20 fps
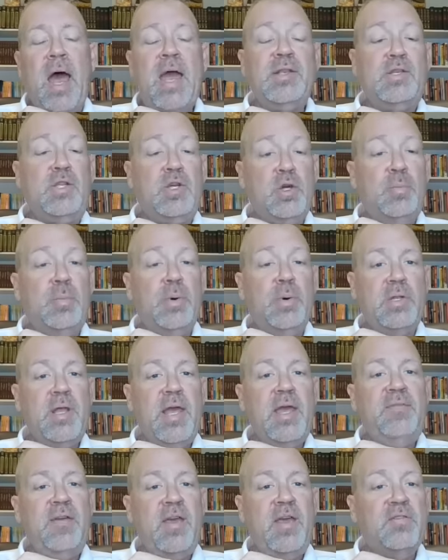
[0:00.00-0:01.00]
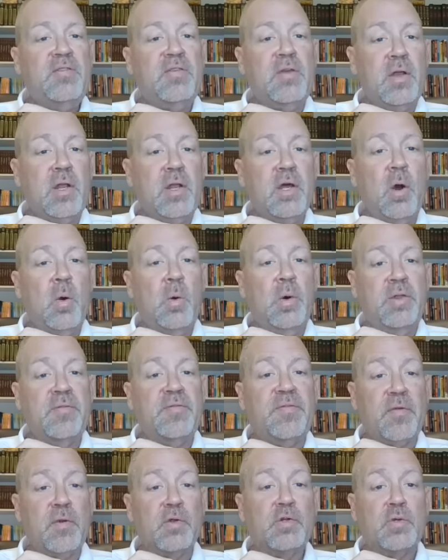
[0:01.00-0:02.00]
But I do believe he's going to go in
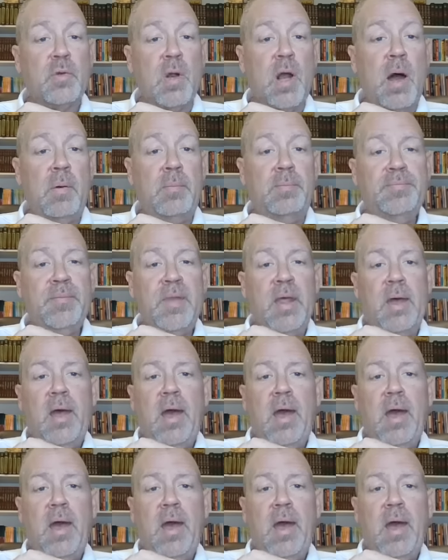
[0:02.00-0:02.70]
the first round.